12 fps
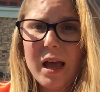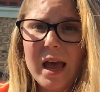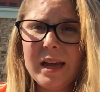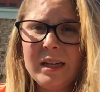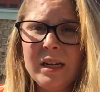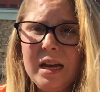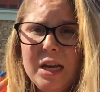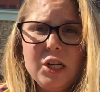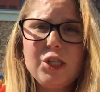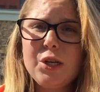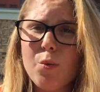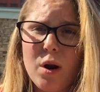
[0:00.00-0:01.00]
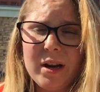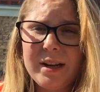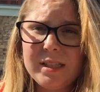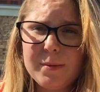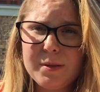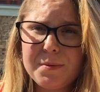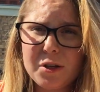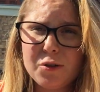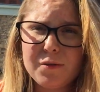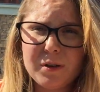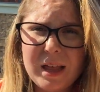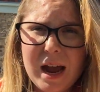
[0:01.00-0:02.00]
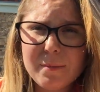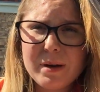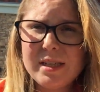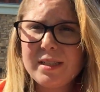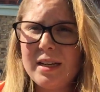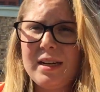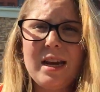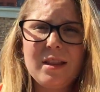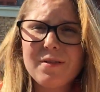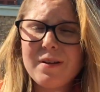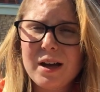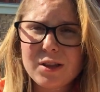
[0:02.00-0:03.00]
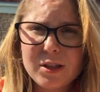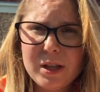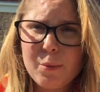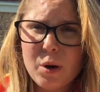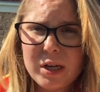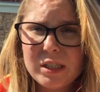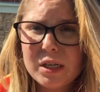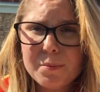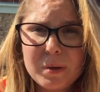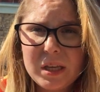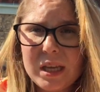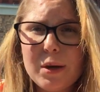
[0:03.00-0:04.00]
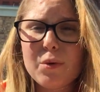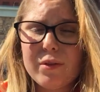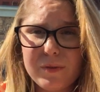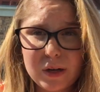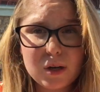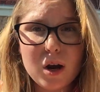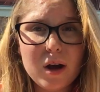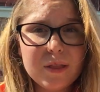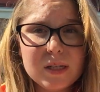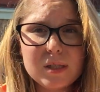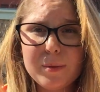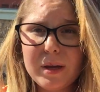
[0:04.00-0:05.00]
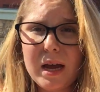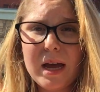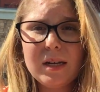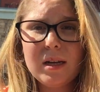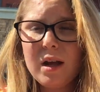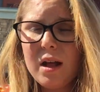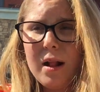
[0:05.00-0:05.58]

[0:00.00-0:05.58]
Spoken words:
And she wanted it to be special for that reason, and the fact that they wanted to compete with VidCon this weekend.